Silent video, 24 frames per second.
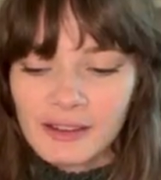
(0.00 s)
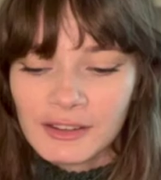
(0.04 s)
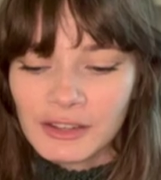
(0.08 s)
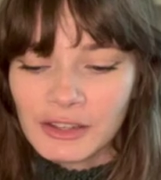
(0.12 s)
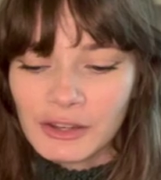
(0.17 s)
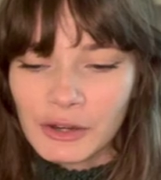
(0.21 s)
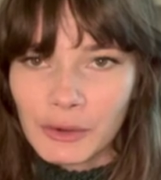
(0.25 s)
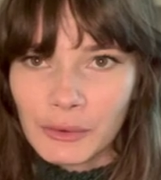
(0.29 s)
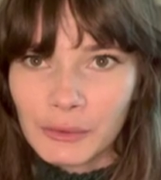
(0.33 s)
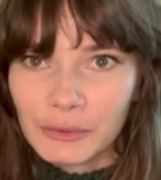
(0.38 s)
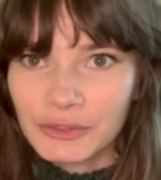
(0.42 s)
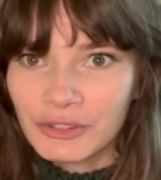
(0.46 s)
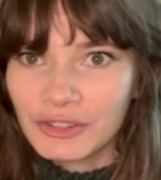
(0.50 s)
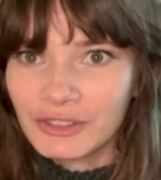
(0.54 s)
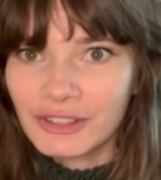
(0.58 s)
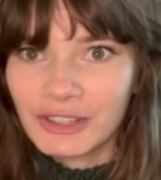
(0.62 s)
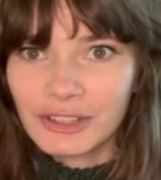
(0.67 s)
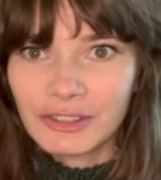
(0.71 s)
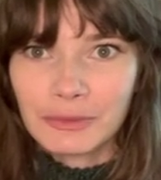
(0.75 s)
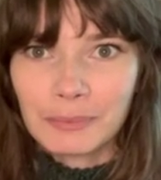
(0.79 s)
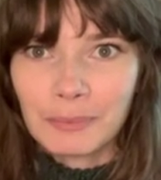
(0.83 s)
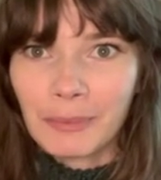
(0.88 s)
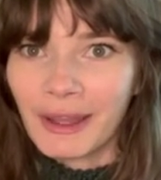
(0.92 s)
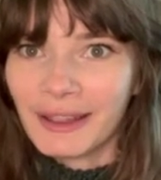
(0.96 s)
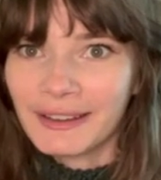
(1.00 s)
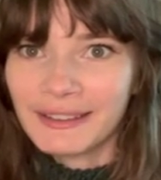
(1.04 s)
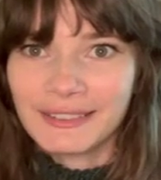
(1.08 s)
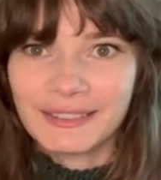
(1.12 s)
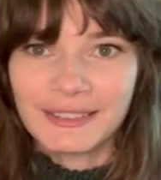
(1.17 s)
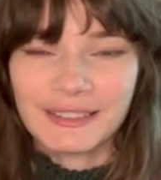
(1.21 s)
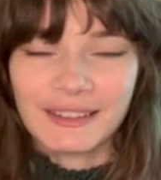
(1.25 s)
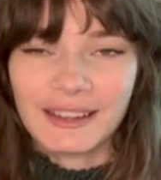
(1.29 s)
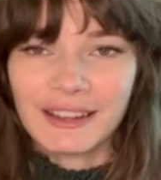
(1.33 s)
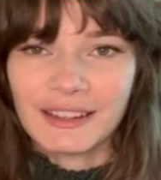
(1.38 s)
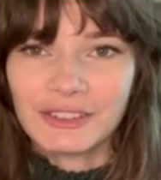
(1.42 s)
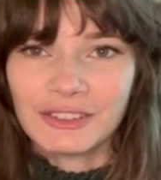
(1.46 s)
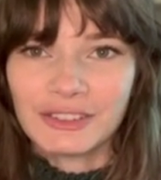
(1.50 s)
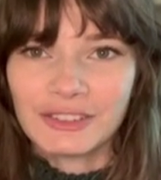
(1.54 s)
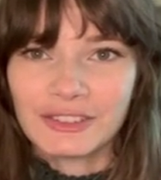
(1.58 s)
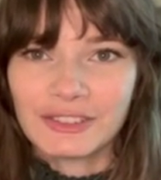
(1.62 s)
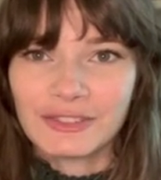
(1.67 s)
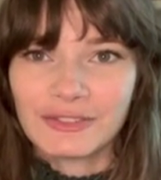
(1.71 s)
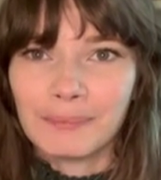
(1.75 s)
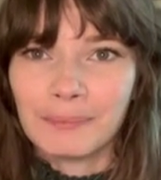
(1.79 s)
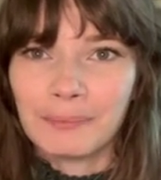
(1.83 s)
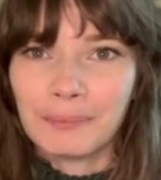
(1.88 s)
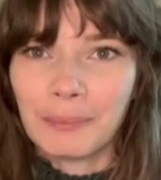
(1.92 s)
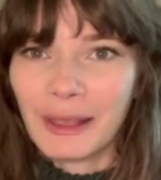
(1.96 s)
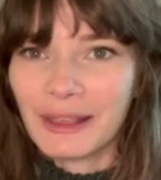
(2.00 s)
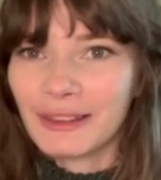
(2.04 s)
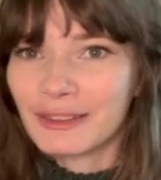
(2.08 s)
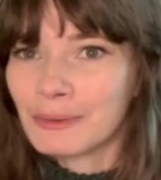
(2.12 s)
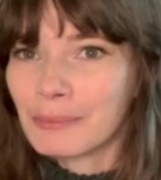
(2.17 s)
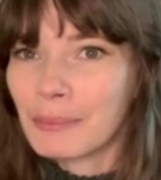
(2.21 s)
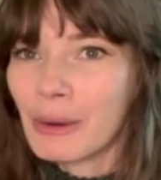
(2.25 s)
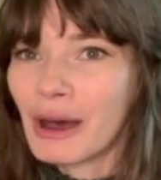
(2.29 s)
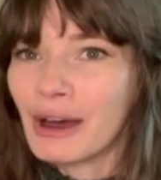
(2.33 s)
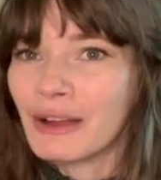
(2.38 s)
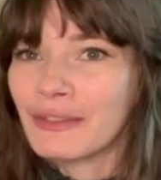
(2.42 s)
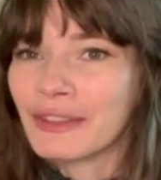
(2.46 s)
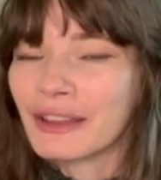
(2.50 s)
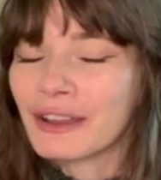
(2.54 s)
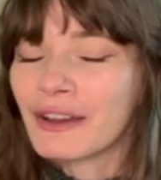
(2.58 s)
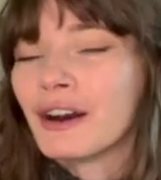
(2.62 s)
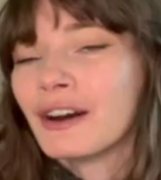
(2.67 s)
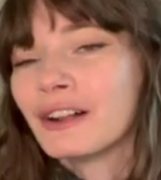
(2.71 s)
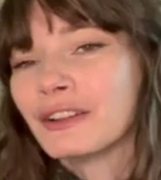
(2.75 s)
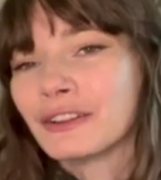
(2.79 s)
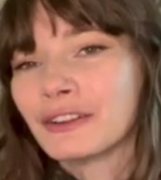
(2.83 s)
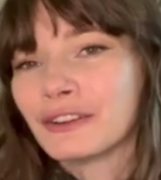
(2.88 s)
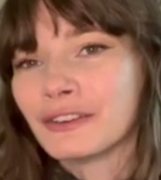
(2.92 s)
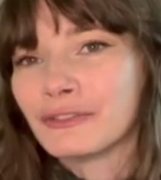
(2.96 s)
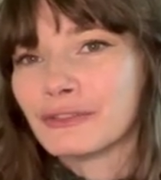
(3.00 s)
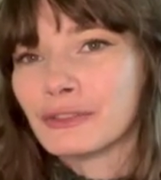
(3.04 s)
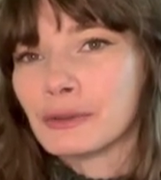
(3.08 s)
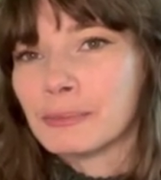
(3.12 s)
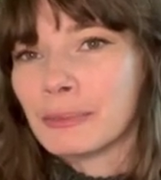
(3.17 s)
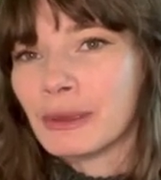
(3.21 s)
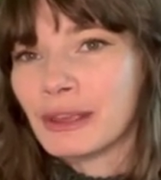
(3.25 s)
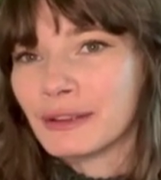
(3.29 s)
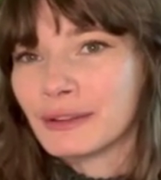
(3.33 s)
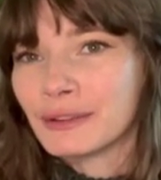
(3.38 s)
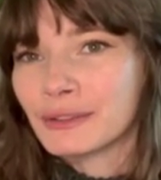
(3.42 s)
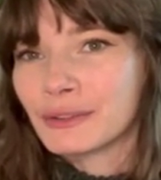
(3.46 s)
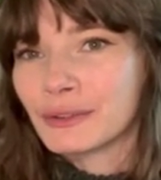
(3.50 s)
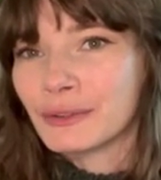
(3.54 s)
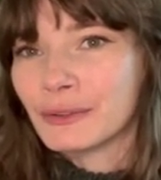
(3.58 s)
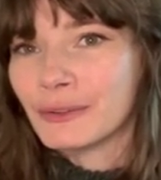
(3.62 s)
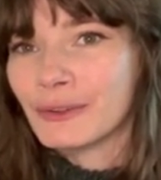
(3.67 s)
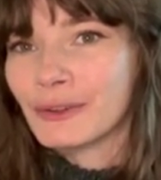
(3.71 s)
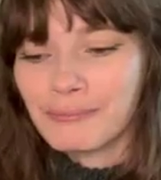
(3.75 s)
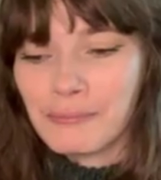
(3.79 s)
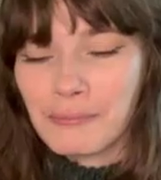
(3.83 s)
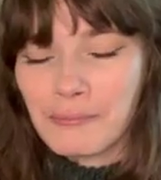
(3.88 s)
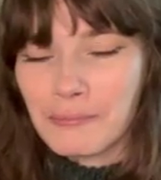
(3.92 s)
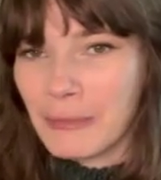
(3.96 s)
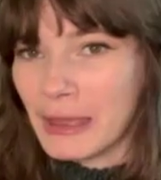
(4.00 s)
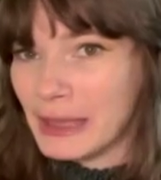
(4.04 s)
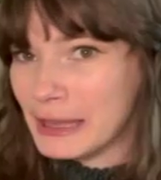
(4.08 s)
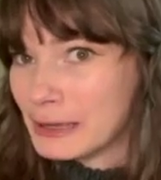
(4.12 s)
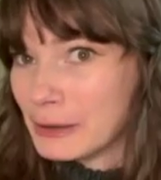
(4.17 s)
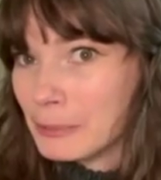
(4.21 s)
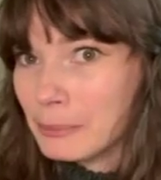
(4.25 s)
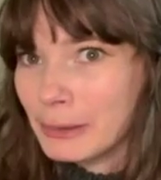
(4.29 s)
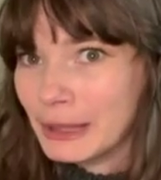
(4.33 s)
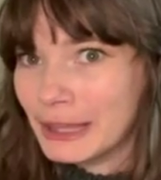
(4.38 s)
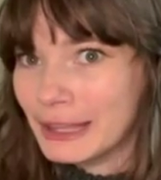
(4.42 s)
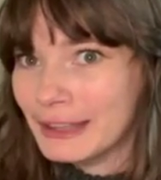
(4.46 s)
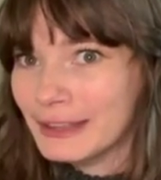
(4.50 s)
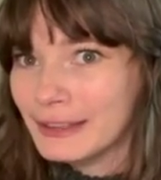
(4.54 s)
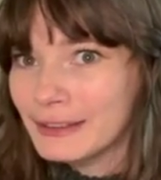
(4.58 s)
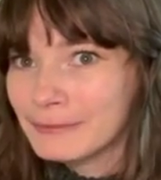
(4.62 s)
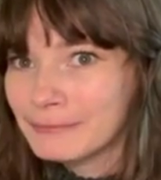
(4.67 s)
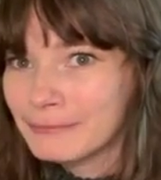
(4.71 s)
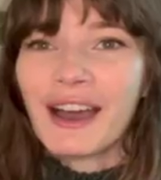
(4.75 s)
you know, stitch by stitch based upon the color of the pixel, make a bee.